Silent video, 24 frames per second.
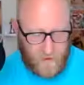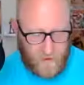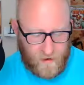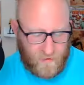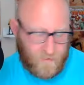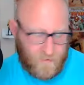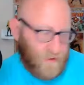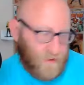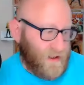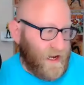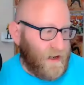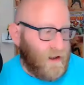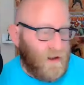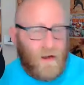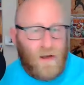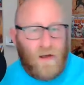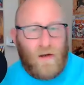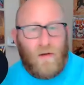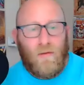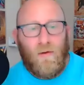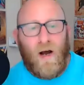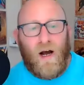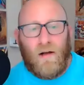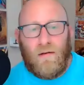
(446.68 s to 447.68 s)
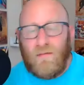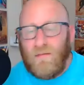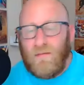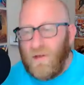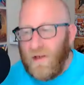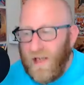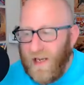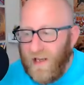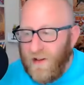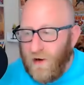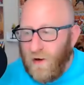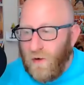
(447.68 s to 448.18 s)
Oh, okay. Well,
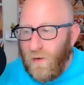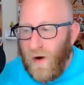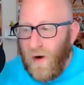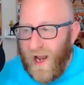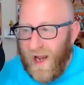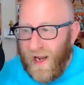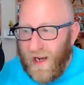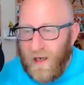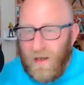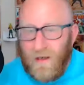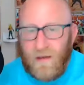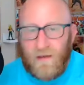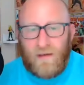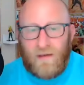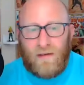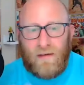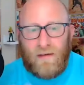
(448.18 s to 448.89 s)
either way,